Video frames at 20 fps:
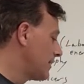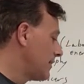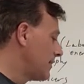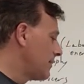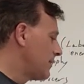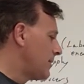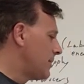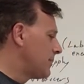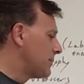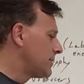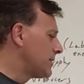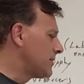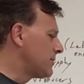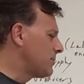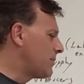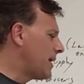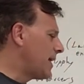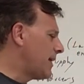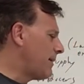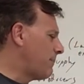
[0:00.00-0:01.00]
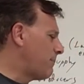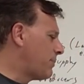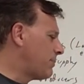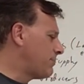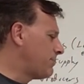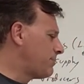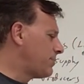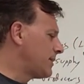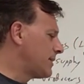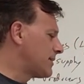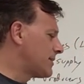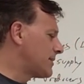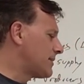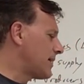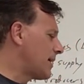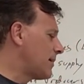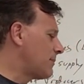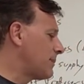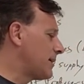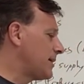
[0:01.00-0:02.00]
which is why I put a
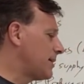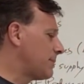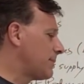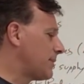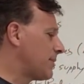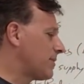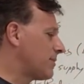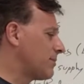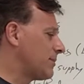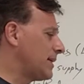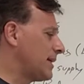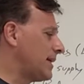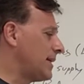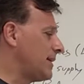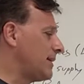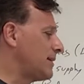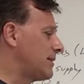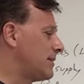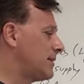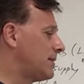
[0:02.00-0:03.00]
star by number 3,